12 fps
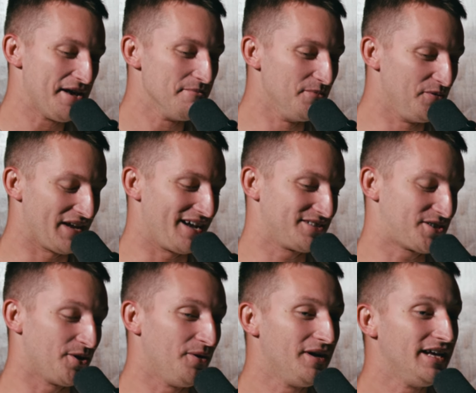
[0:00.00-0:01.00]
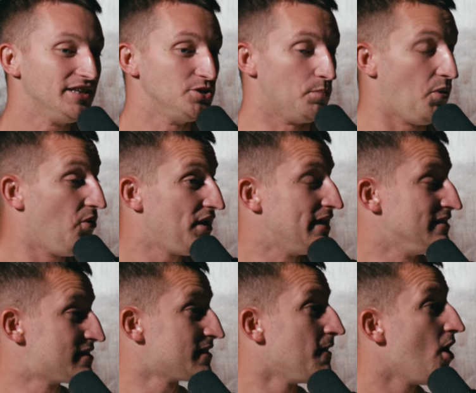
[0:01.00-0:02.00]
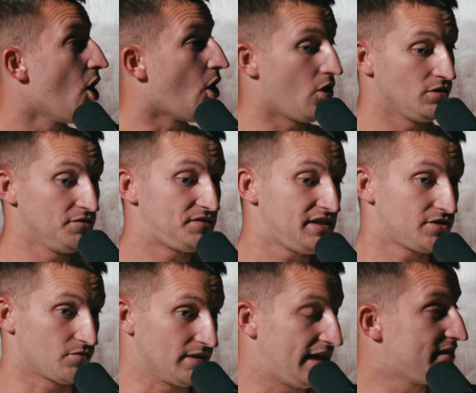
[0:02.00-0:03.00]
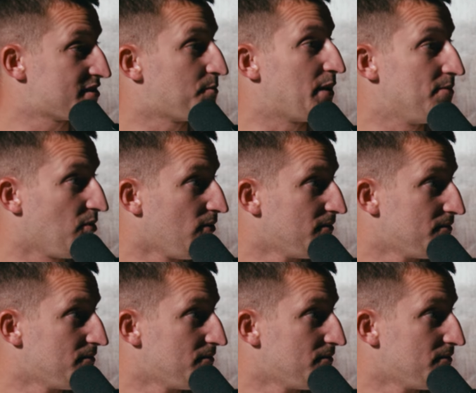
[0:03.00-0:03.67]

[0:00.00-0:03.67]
Moving on. So the point is, all of these relate to people.